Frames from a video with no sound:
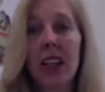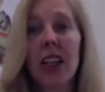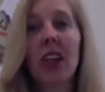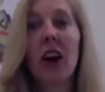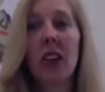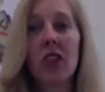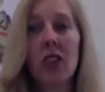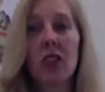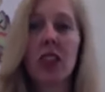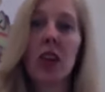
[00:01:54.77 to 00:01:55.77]
not
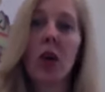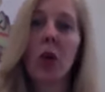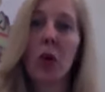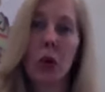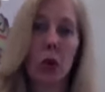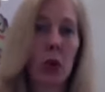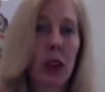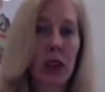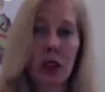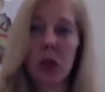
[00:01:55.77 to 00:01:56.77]
just, you know,
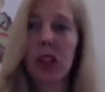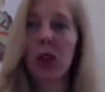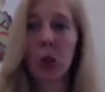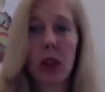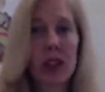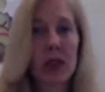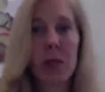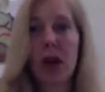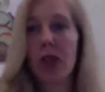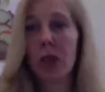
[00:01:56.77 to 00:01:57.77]
once a week or once a
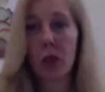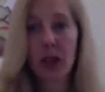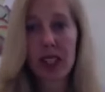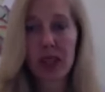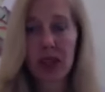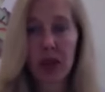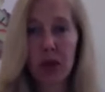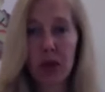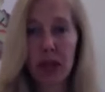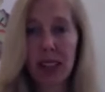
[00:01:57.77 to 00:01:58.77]
month or once every
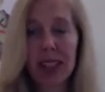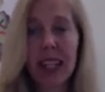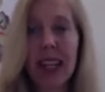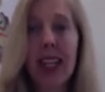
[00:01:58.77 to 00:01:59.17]
few months,